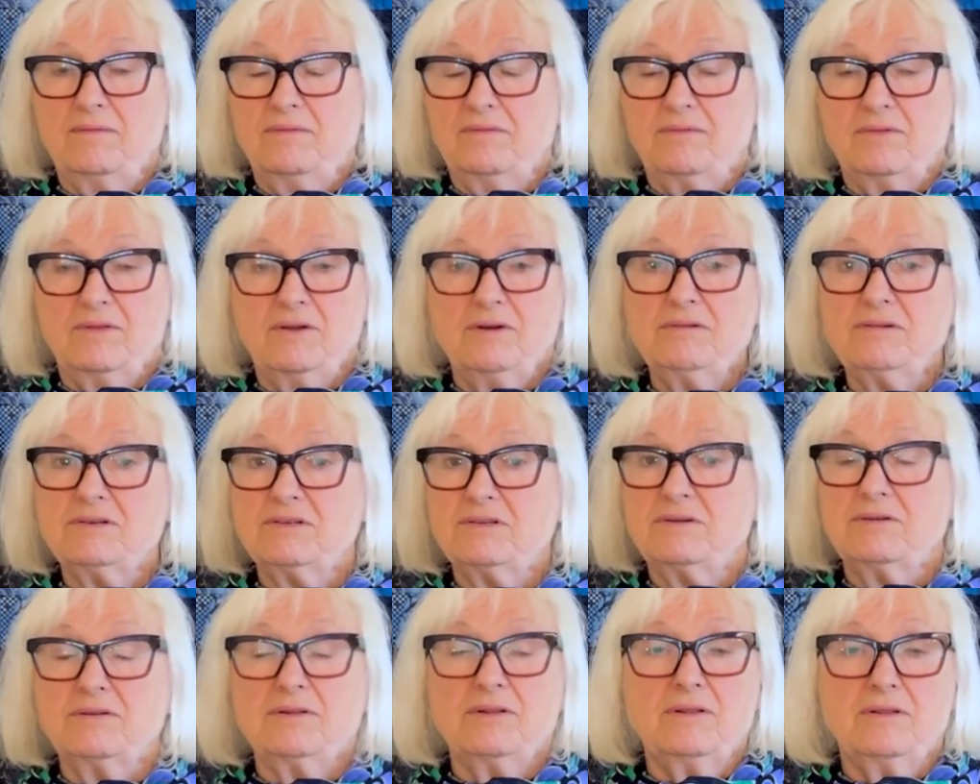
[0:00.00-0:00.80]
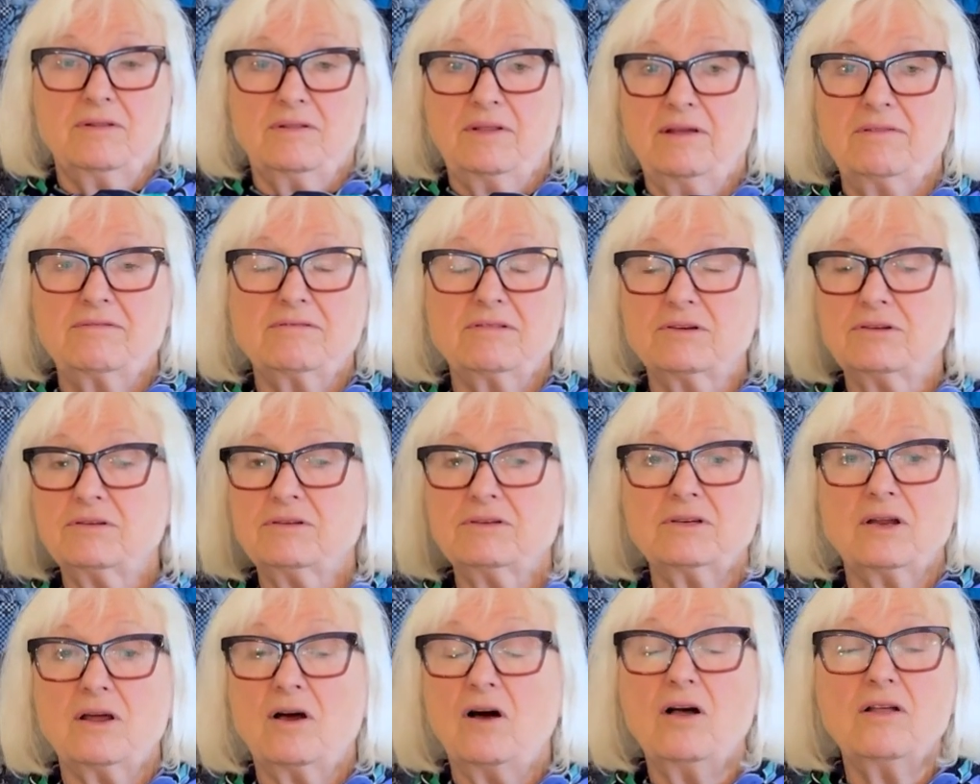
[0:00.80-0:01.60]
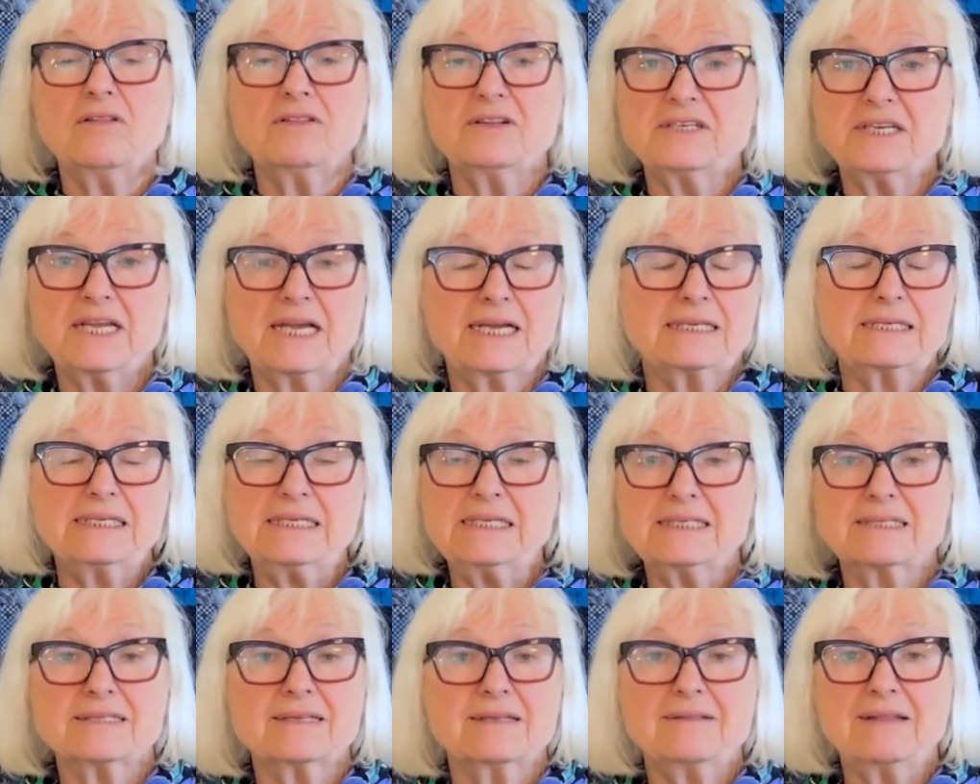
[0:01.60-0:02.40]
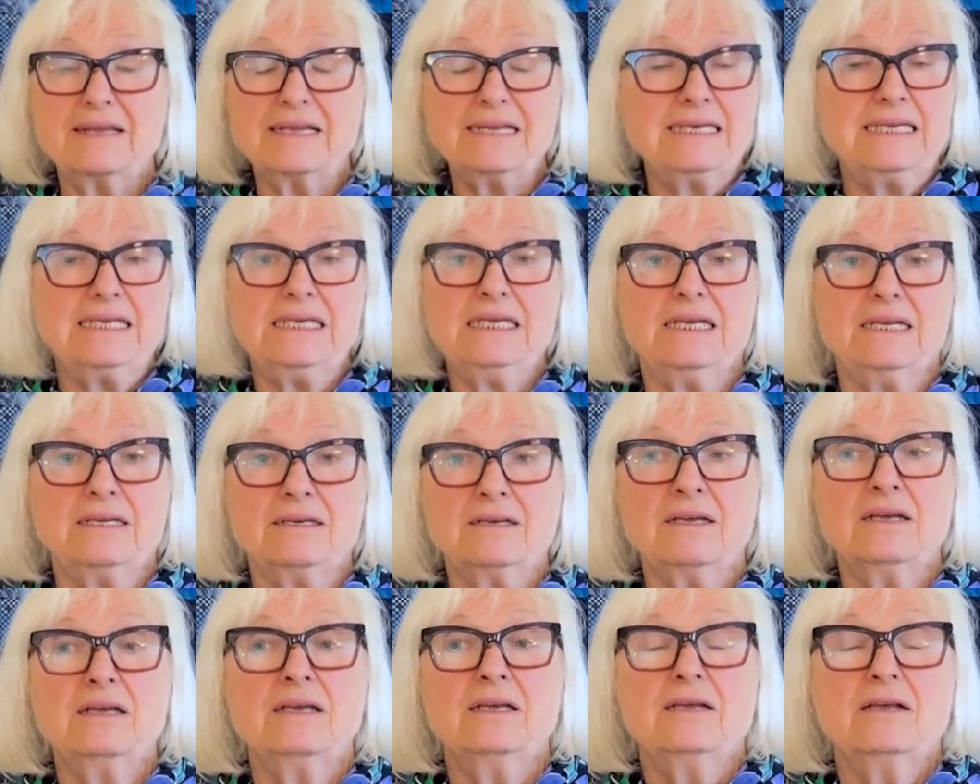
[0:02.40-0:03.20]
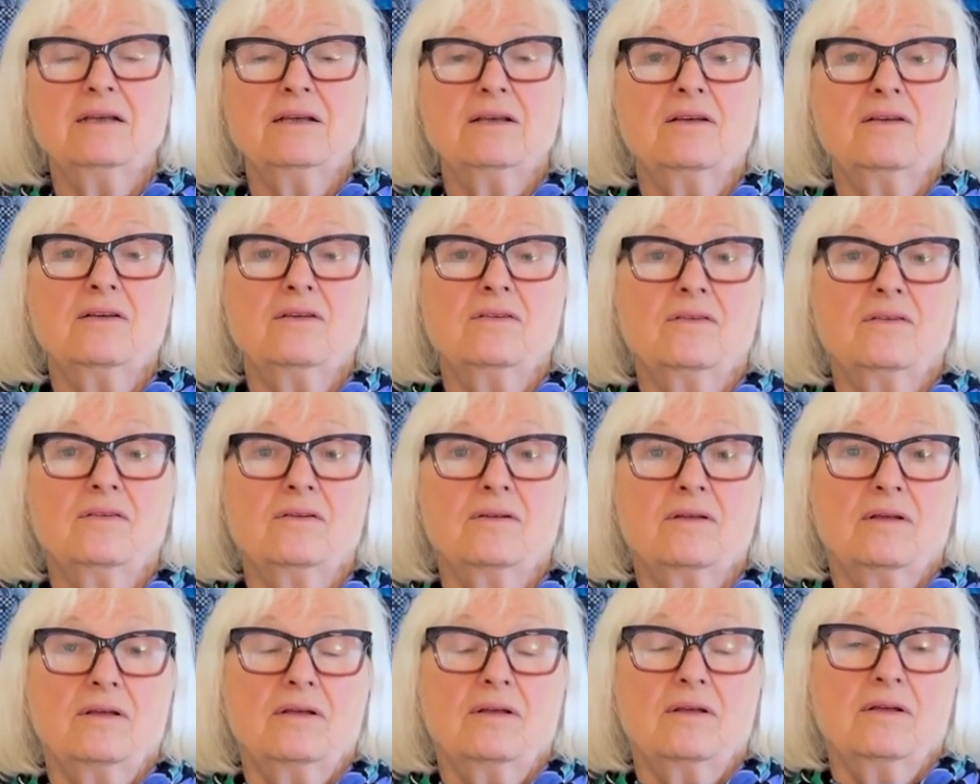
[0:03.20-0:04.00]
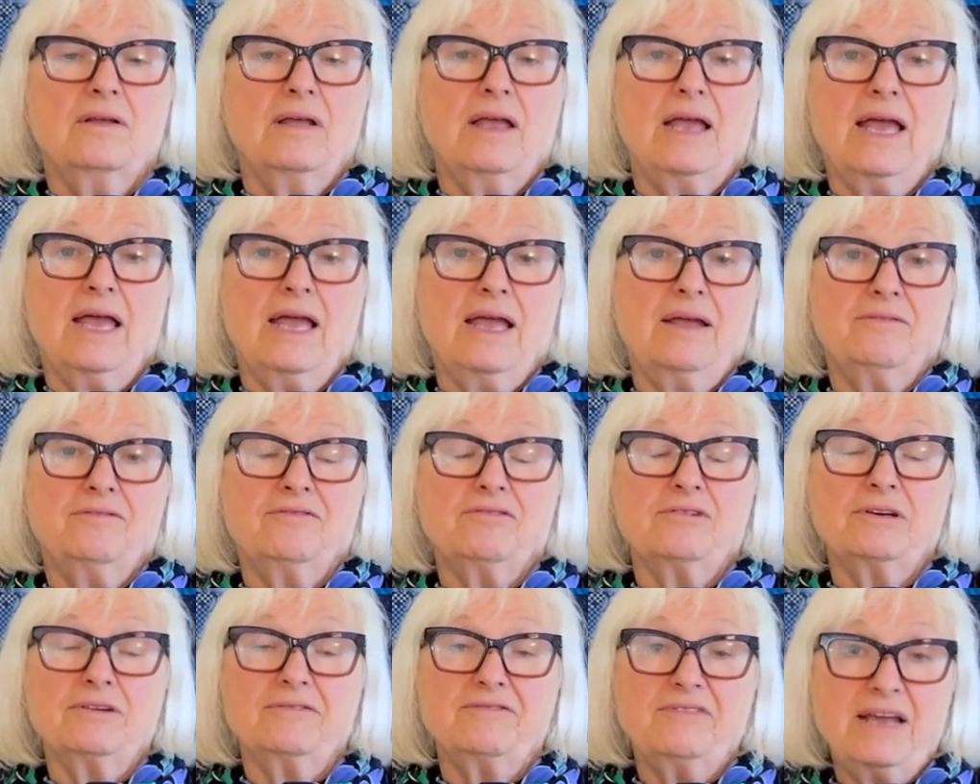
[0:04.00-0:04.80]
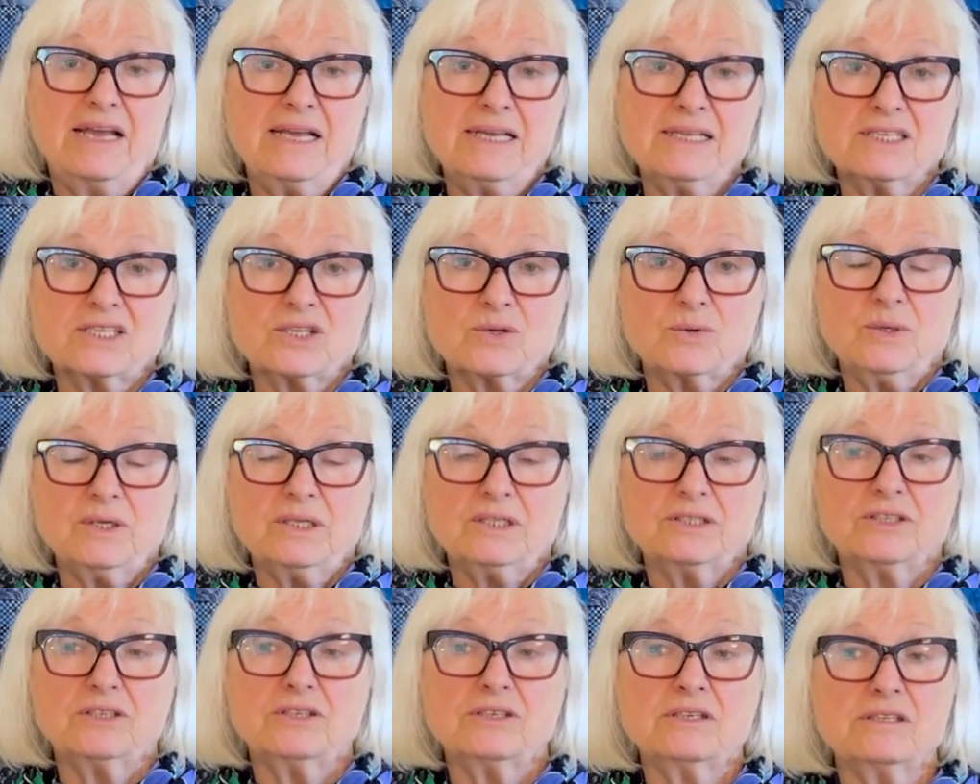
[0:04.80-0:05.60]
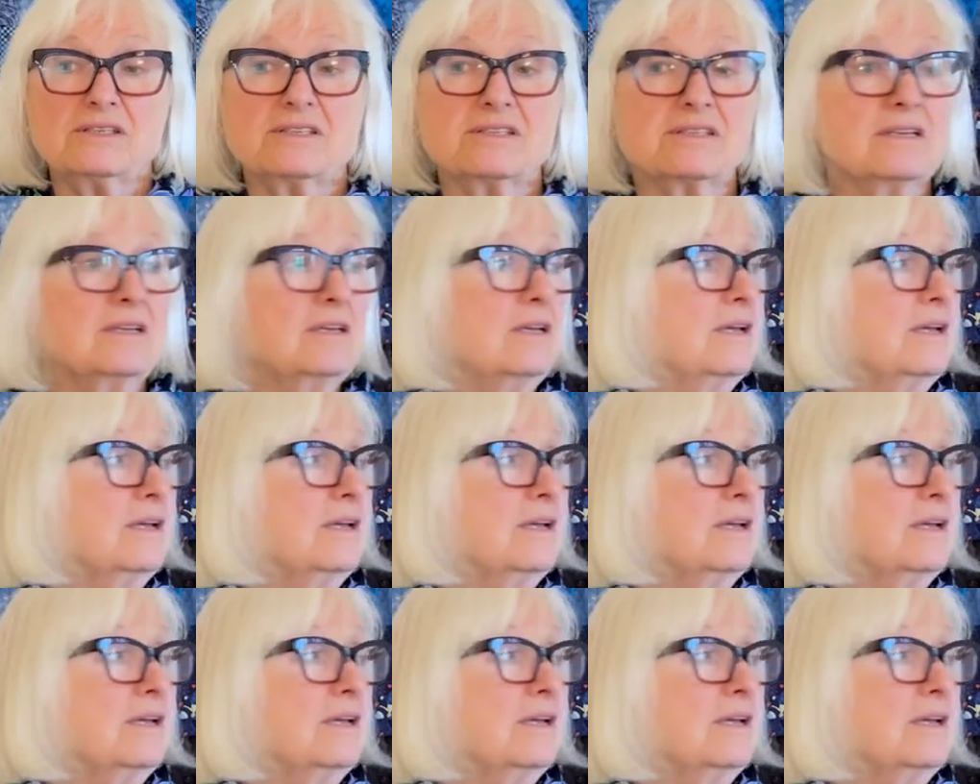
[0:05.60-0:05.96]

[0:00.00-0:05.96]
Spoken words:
they've learned all the techniques that they need. And for advanced quilters,